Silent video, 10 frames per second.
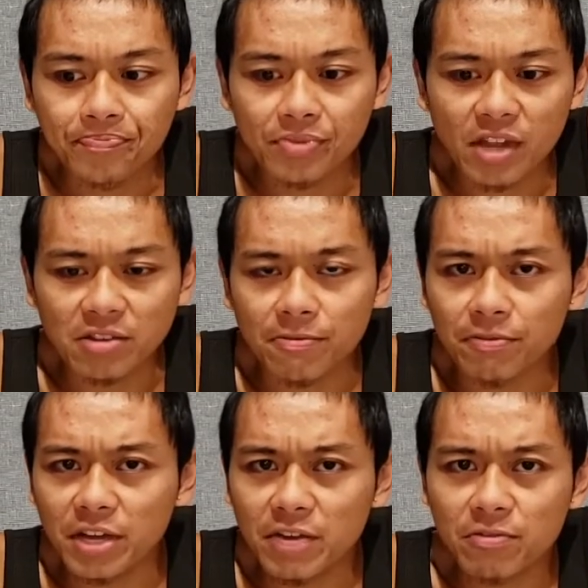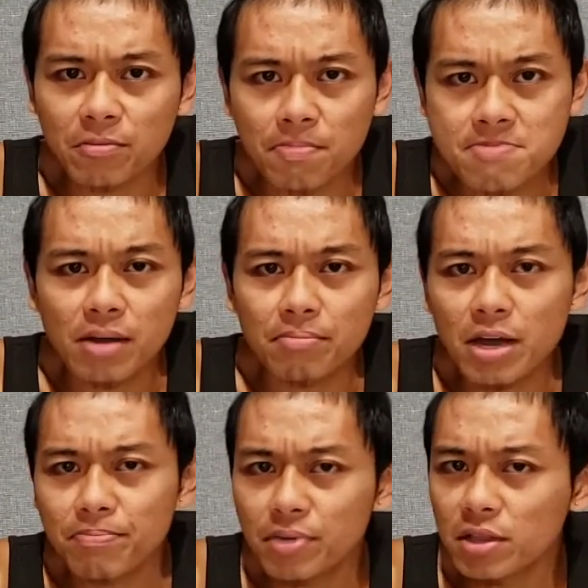Like the flavor, it
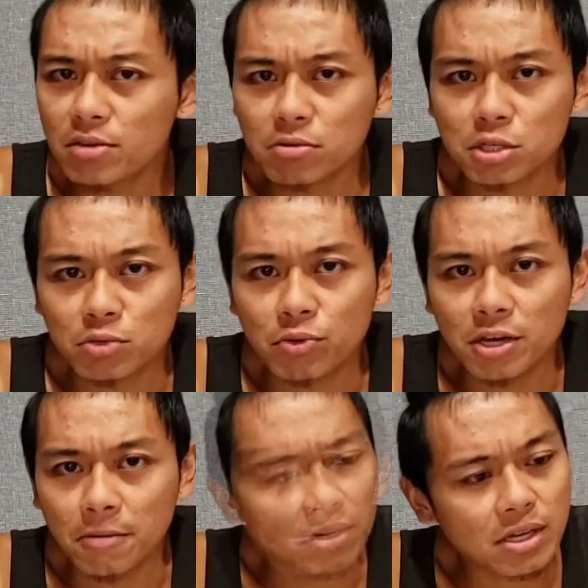might be a little sweet.